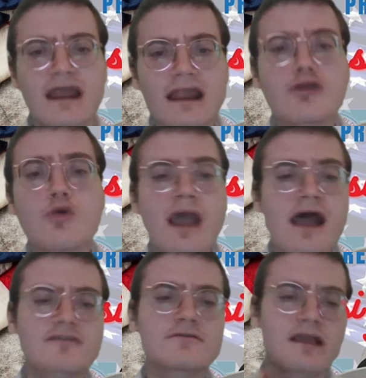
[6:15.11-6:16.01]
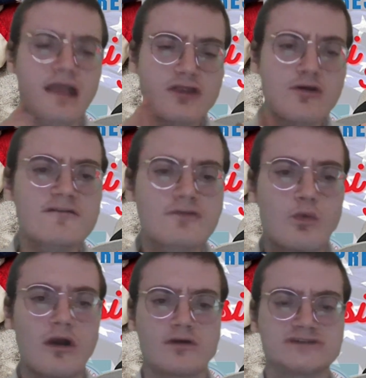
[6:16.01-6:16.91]
Can you
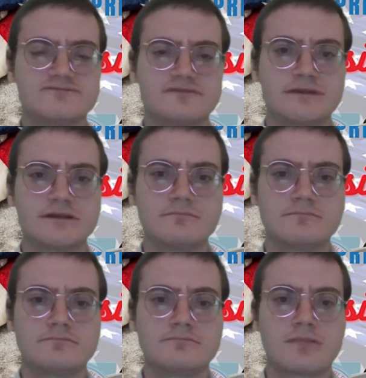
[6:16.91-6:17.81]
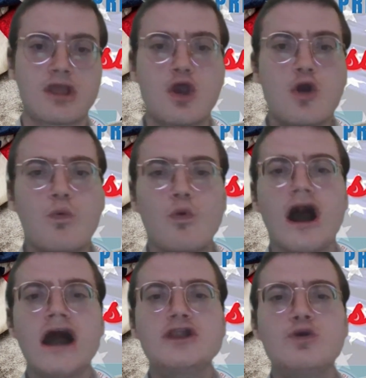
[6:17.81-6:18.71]
answer one question for me?
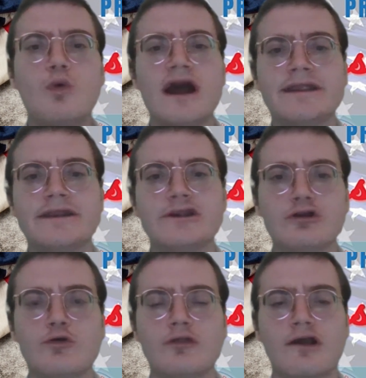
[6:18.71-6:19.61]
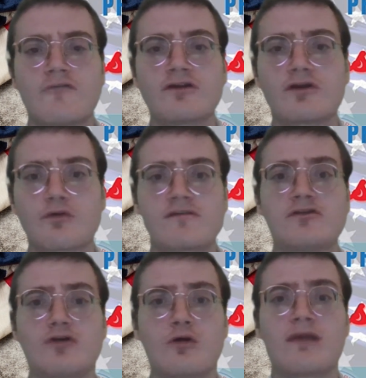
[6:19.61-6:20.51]
Why do I need to know that Governor
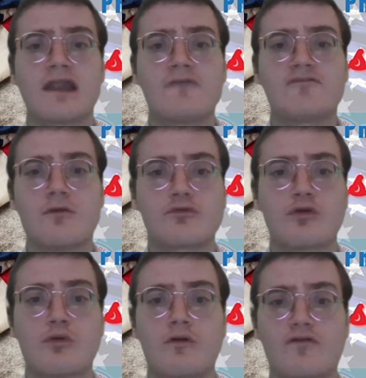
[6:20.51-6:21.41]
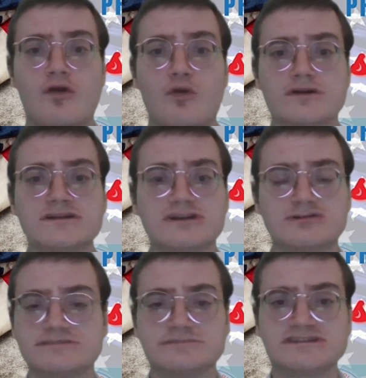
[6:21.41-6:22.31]
Kristi Noem got a flamethrower for
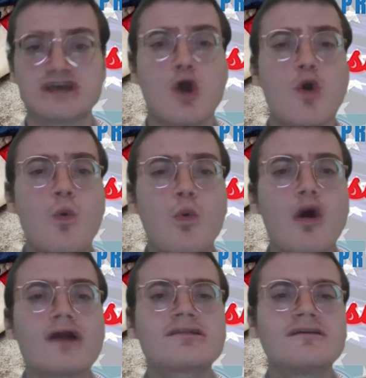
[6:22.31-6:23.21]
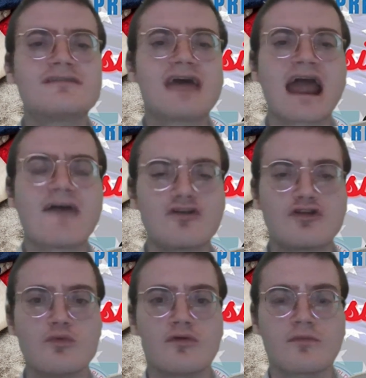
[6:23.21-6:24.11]
Christmas? What does that have to
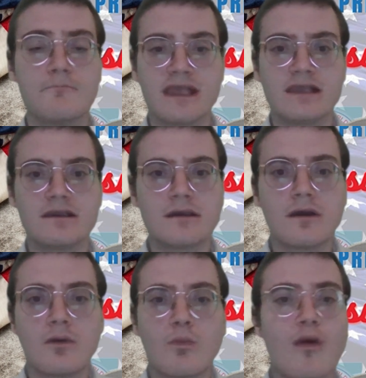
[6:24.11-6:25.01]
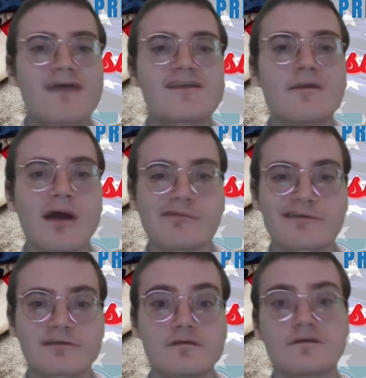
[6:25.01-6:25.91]
do with me? Why is it my
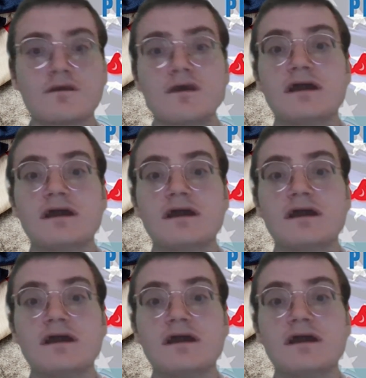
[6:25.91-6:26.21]
business?